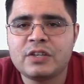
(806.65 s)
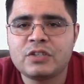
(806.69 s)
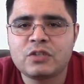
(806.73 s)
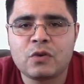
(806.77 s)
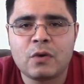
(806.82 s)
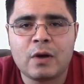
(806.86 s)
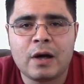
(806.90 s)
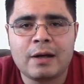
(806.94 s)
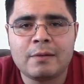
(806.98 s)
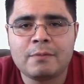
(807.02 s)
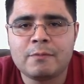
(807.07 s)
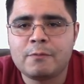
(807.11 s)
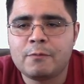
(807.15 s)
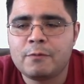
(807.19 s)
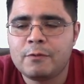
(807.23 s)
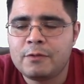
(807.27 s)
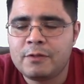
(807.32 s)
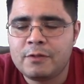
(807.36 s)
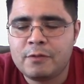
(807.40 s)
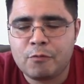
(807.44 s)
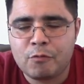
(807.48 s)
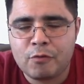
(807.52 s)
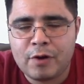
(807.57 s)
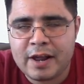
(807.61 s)
So I'm
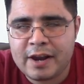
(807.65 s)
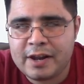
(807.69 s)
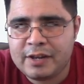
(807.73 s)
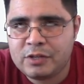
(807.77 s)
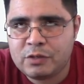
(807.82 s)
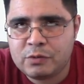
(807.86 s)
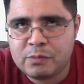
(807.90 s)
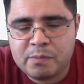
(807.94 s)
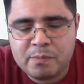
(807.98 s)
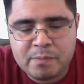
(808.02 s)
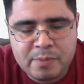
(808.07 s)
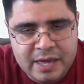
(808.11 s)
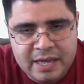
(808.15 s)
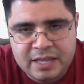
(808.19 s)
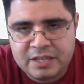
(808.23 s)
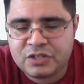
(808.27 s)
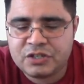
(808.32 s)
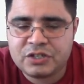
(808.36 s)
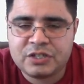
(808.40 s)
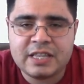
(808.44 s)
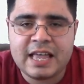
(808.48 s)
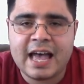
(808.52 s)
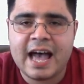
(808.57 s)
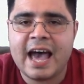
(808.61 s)
ready to
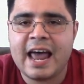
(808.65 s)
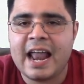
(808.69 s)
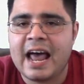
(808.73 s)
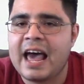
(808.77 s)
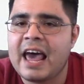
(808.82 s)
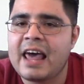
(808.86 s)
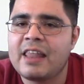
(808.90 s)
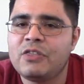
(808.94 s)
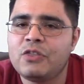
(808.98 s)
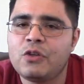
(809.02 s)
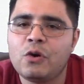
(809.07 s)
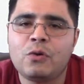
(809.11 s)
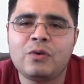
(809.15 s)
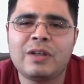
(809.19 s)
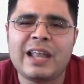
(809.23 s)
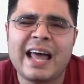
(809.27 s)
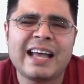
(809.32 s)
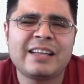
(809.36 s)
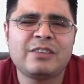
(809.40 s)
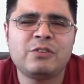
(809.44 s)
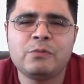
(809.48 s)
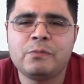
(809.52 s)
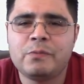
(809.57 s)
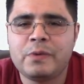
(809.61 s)
bench that. I don't
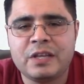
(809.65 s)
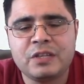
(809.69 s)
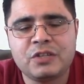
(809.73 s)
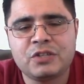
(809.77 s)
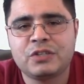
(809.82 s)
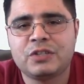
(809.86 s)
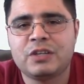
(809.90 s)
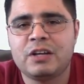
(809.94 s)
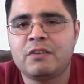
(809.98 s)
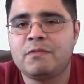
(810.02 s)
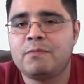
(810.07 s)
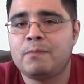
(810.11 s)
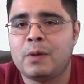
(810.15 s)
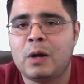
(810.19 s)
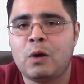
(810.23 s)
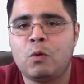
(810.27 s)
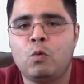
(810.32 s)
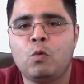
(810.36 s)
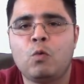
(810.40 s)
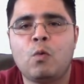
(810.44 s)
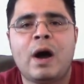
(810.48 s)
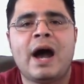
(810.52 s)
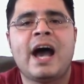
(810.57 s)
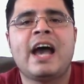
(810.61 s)
like to bench stuff. My
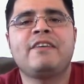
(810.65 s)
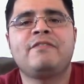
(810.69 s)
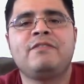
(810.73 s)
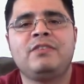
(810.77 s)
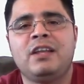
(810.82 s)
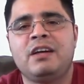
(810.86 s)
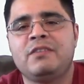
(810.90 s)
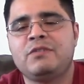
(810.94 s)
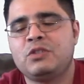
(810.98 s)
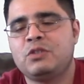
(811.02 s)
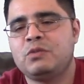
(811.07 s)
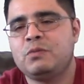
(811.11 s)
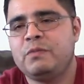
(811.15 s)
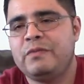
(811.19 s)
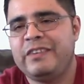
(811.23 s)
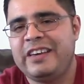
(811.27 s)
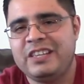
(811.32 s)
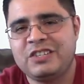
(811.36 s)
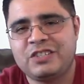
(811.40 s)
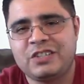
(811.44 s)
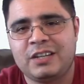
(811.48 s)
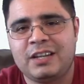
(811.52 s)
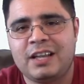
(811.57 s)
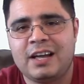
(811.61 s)
wife loves to
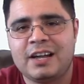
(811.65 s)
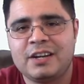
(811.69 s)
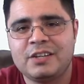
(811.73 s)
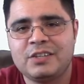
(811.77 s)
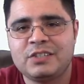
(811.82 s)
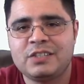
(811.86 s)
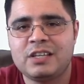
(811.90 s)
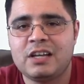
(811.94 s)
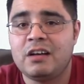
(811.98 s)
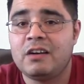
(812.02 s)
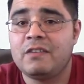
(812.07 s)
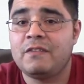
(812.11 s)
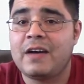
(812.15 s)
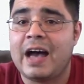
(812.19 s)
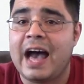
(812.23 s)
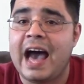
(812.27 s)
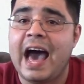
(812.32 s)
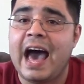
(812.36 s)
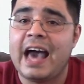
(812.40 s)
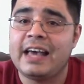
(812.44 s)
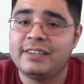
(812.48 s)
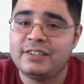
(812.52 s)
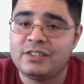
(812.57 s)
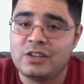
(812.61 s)
bench a lot of stuff.
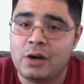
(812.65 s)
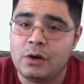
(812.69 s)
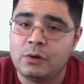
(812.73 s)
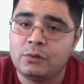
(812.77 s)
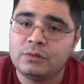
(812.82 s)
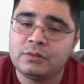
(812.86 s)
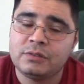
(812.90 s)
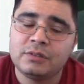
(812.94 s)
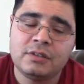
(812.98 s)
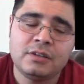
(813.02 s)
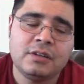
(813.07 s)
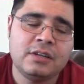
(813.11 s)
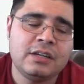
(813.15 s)
I don't.